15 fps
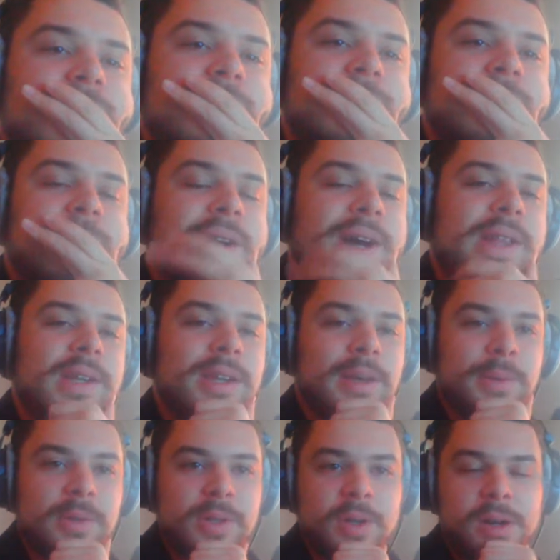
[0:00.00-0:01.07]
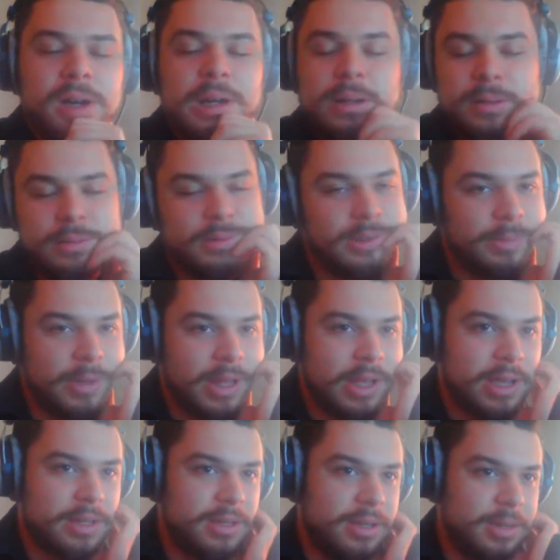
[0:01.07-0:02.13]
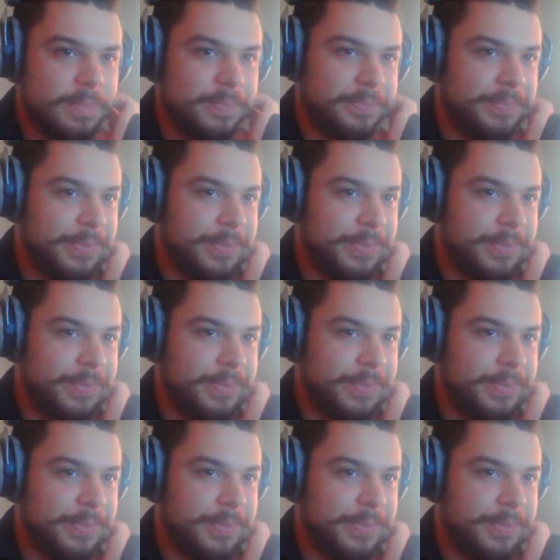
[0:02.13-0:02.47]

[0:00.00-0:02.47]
Why the name Atar? It's my last name.